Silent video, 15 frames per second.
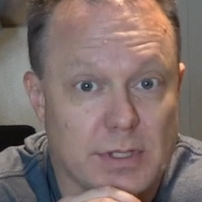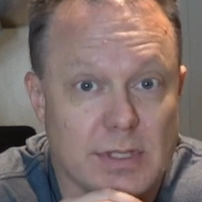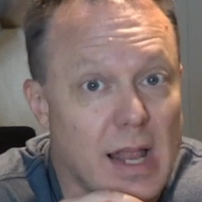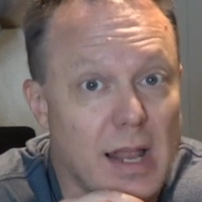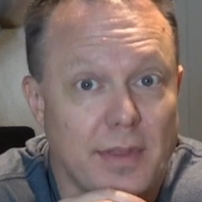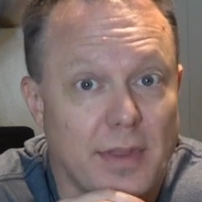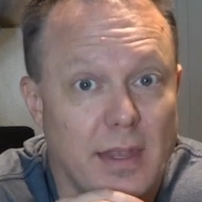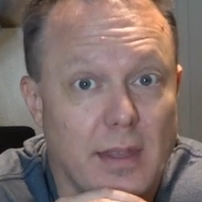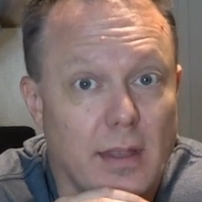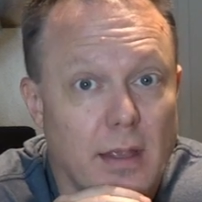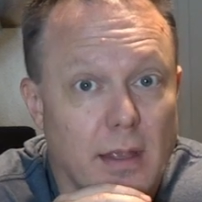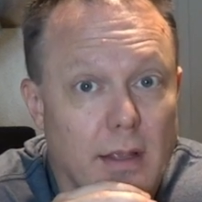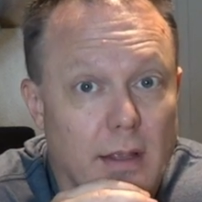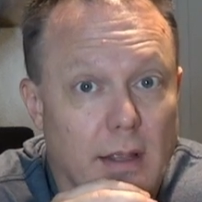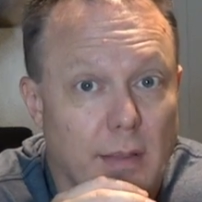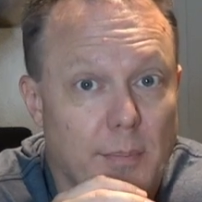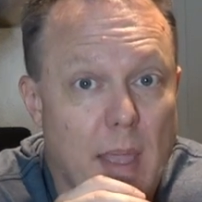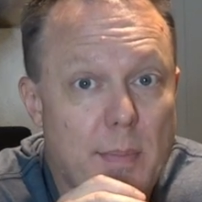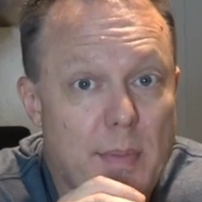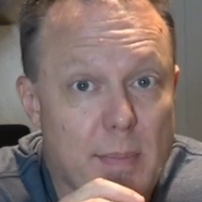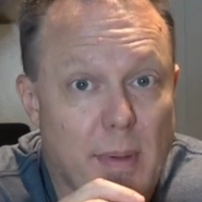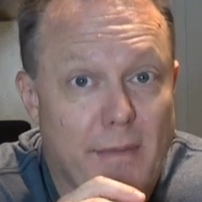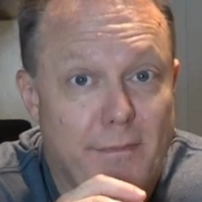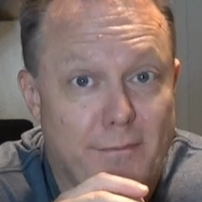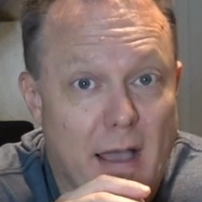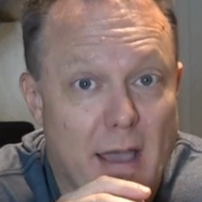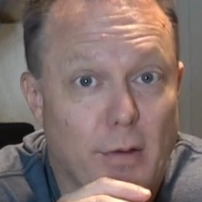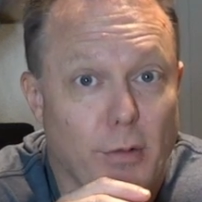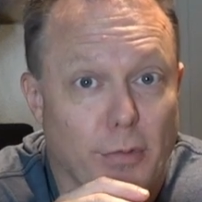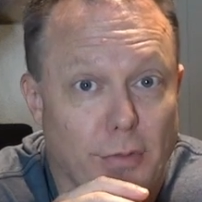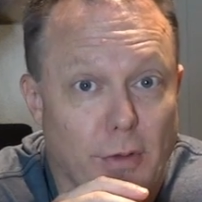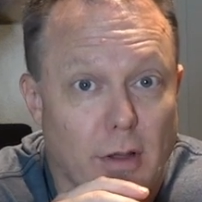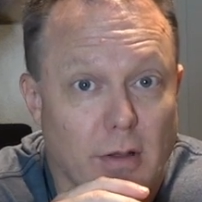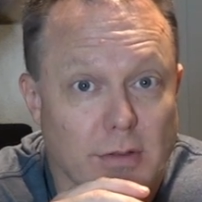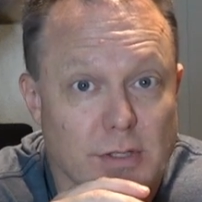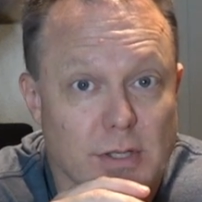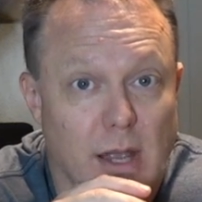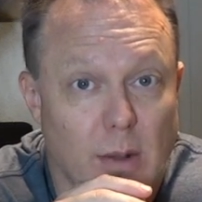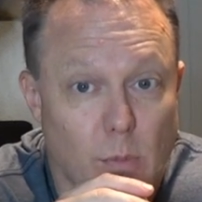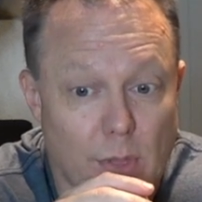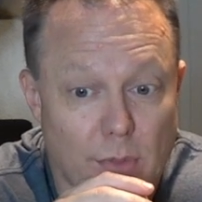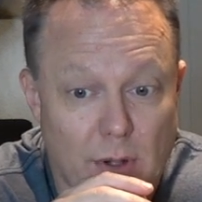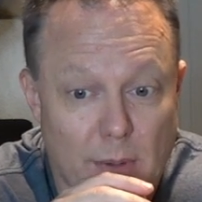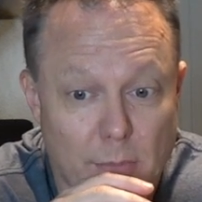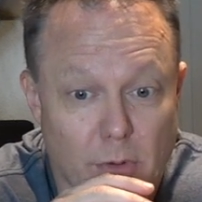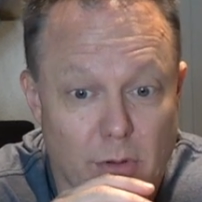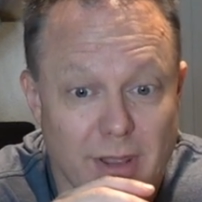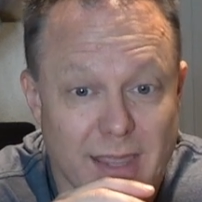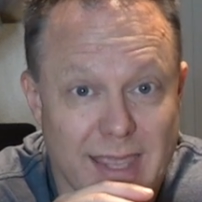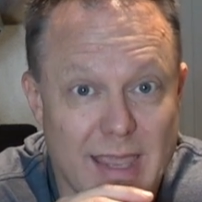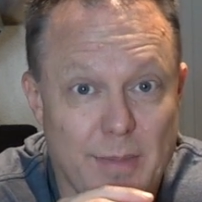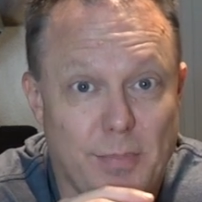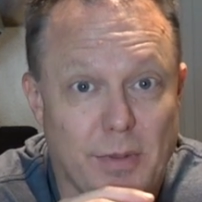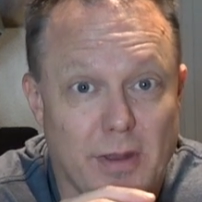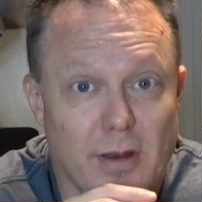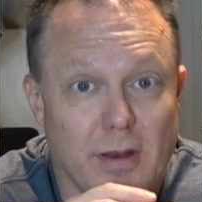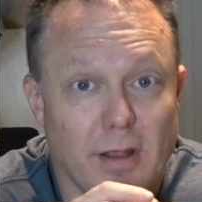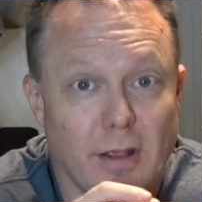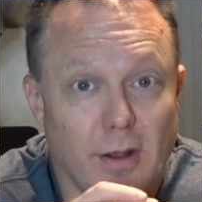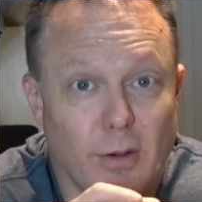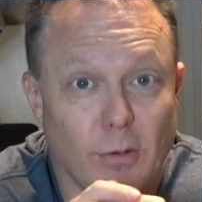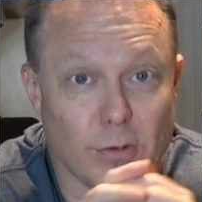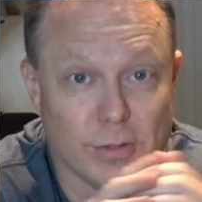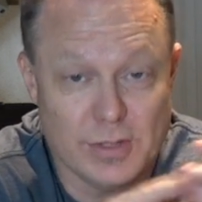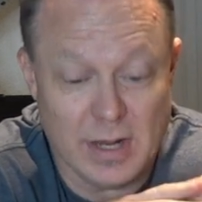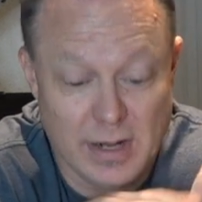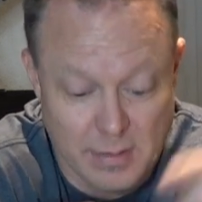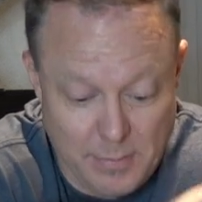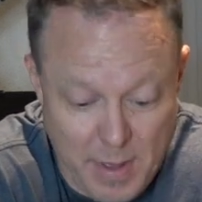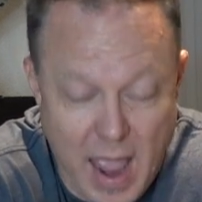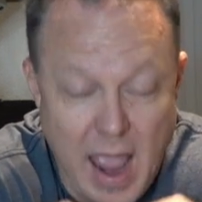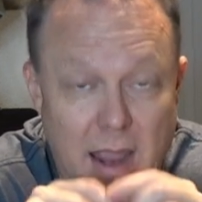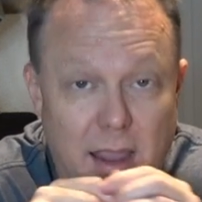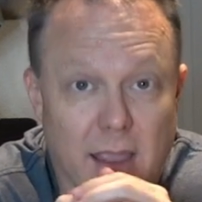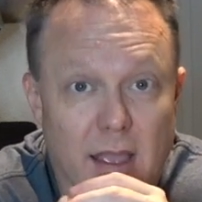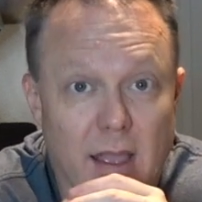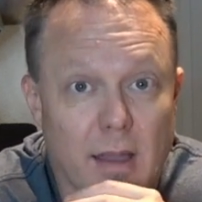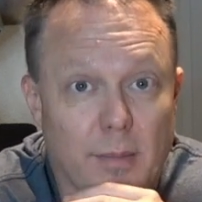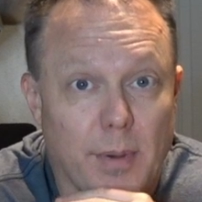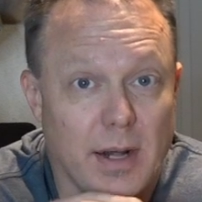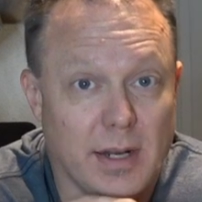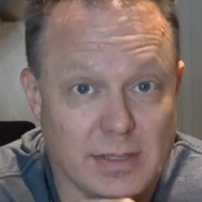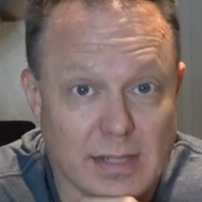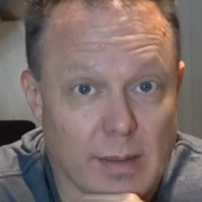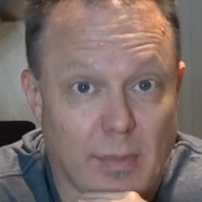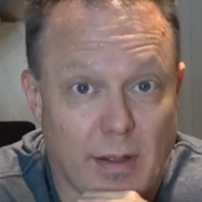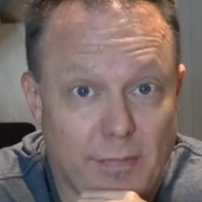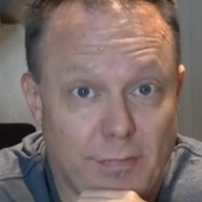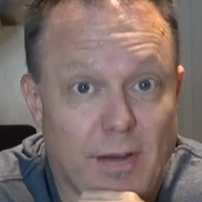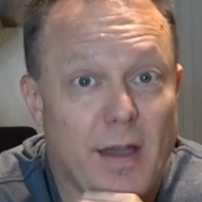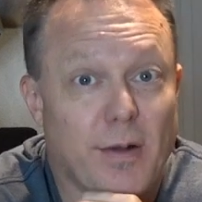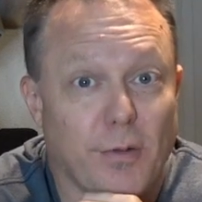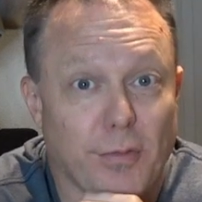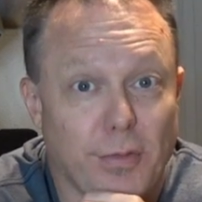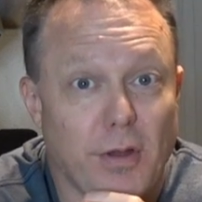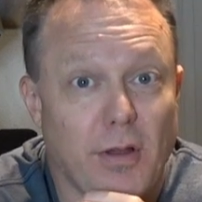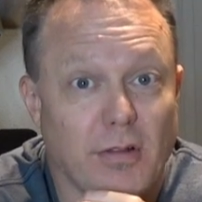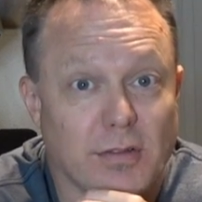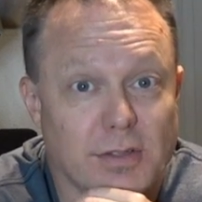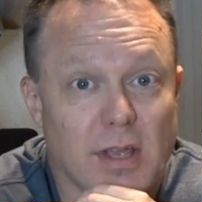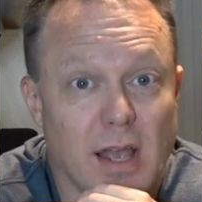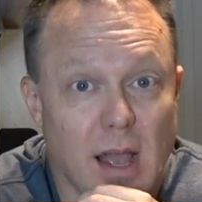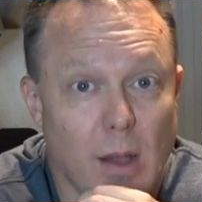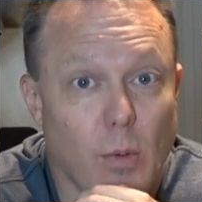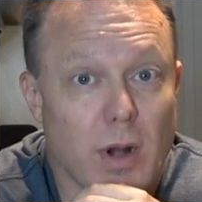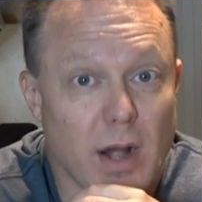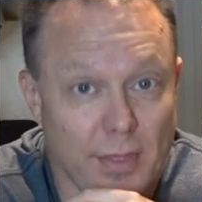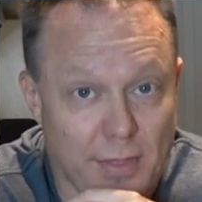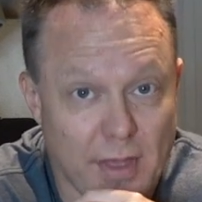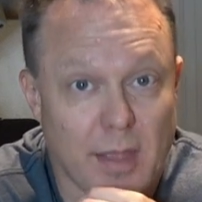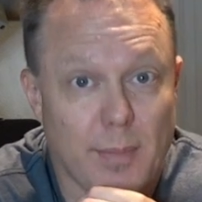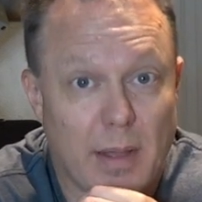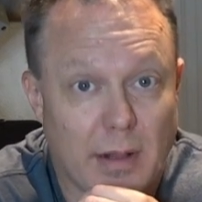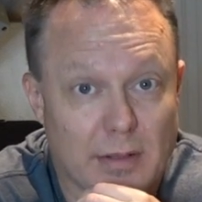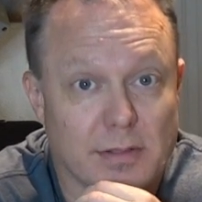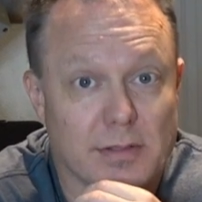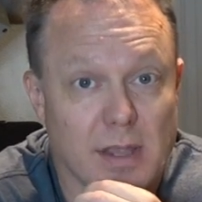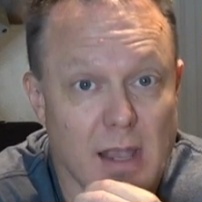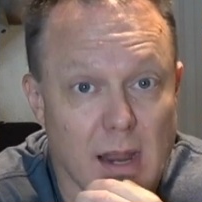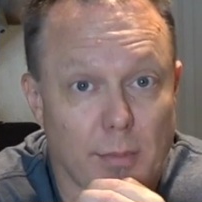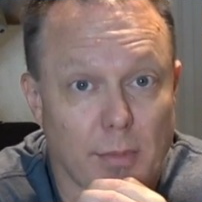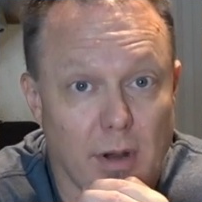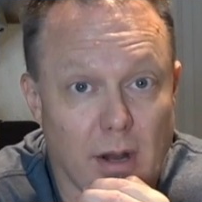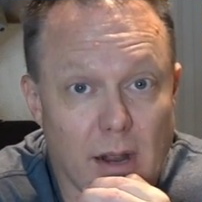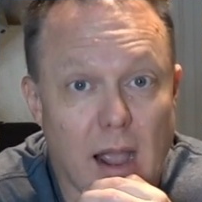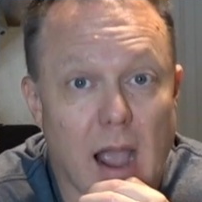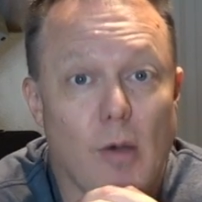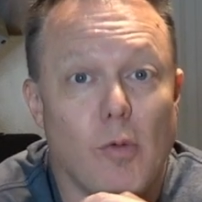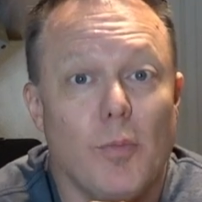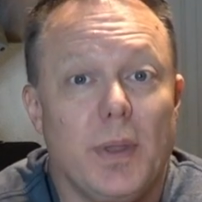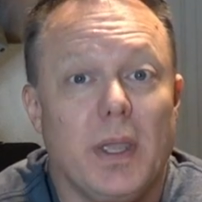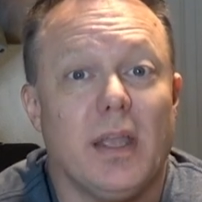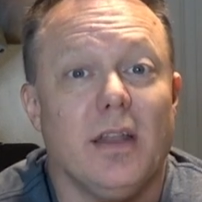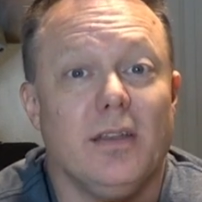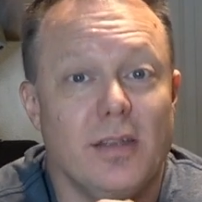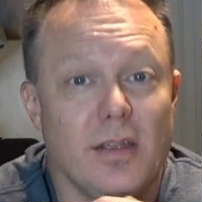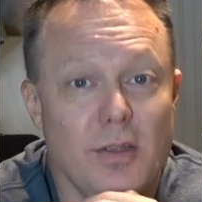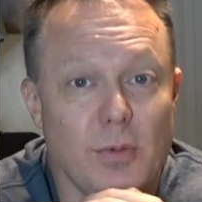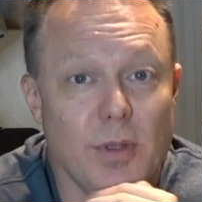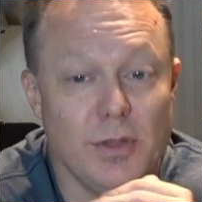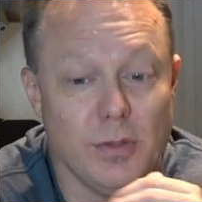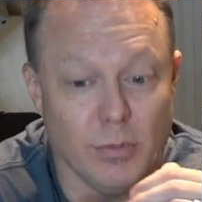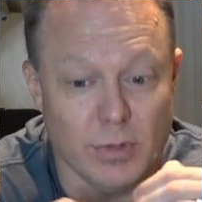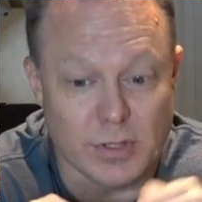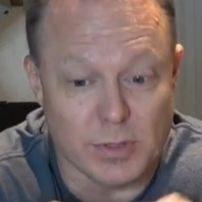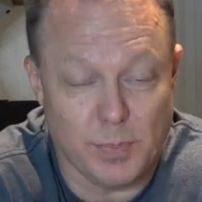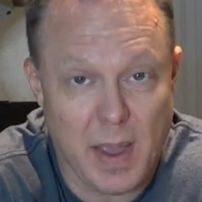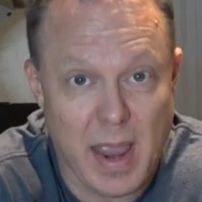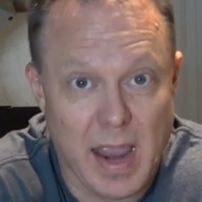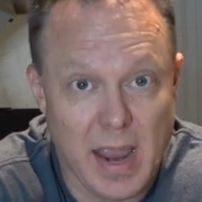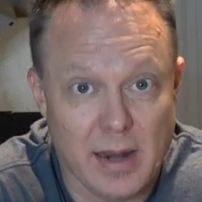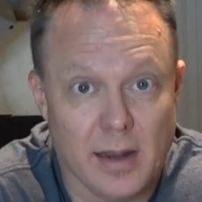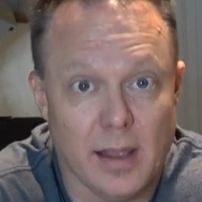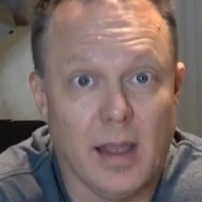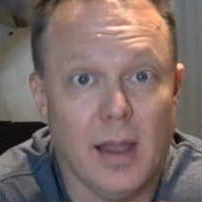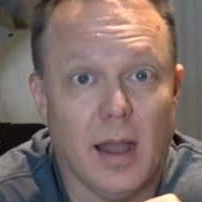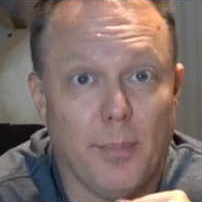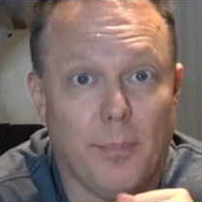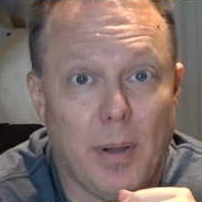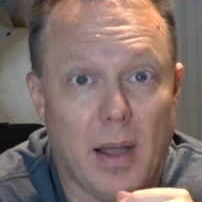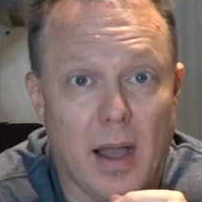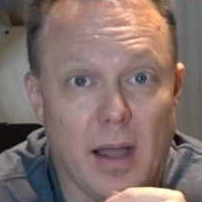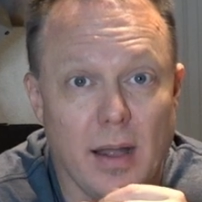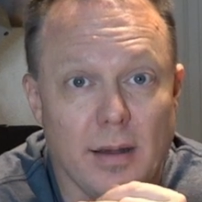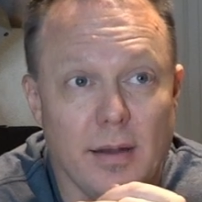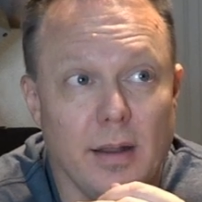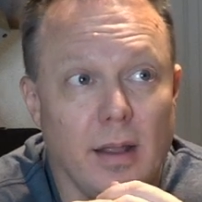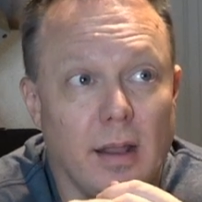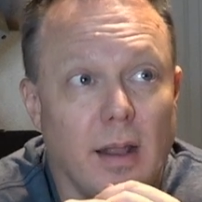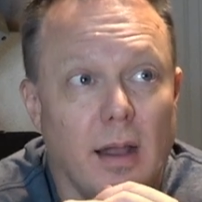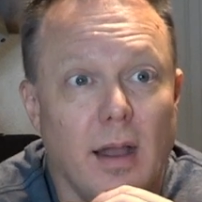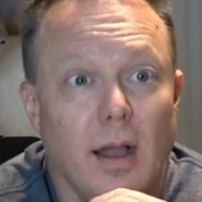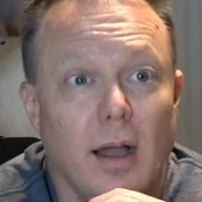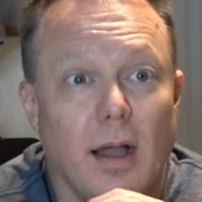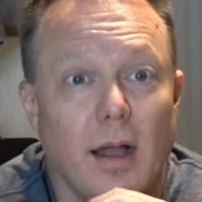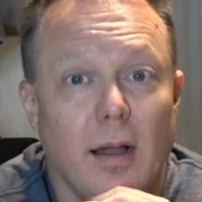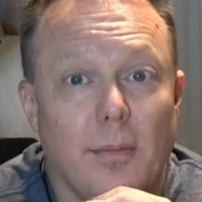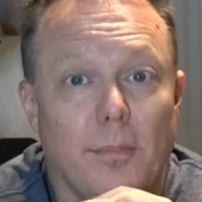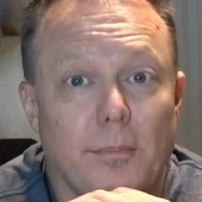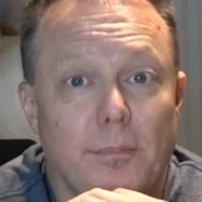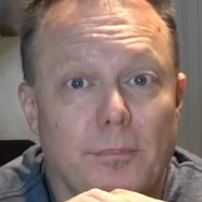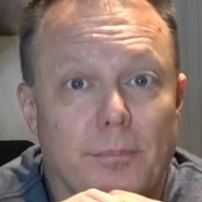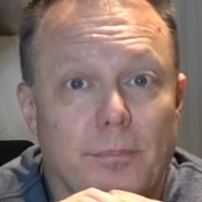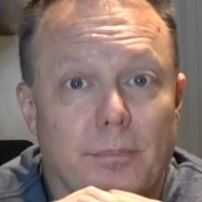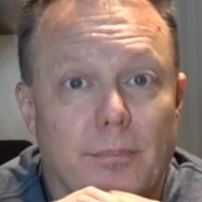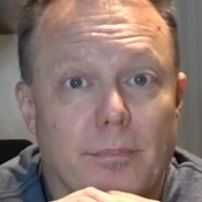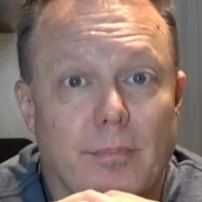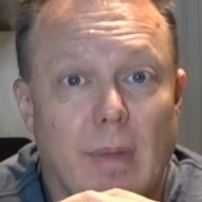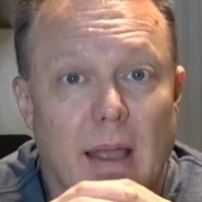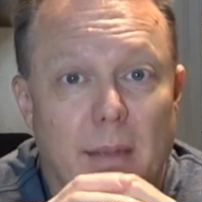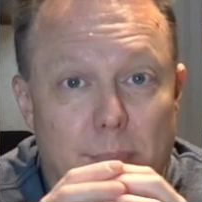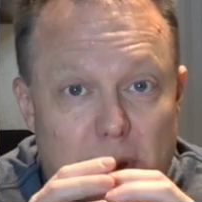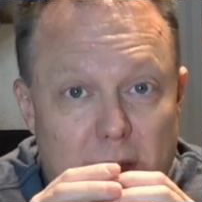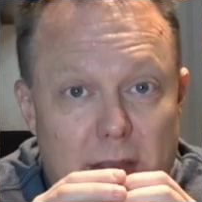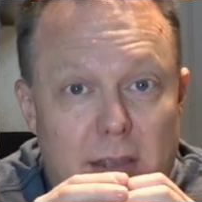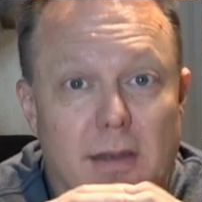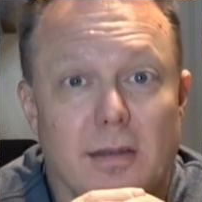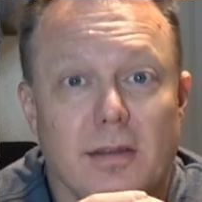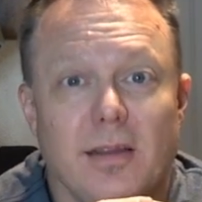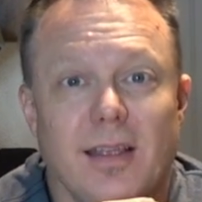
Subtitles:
is not it may be my final thoughts on whether I'm going to keep it or send it back, but it's not my final thoughts on what I think about this camera. I will be continuing to expand upon my opinion,